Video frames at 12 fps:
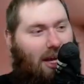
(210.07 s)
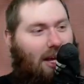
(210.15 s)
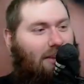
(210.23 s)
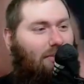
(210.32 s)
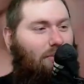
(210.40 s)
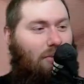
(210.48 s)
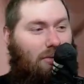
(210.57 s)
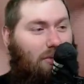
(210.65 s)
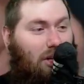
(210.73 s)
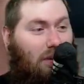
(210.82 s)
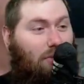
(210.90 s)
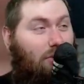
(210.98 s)
guess we'll
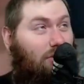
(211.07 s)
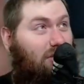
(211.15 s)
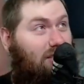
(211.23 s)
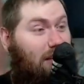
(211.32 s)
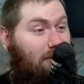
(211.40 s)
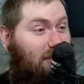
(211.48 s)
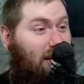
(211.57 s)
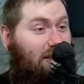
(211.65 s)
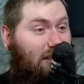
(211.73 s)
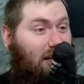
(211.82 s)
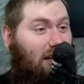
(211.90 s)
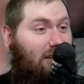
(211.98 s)
do the same test on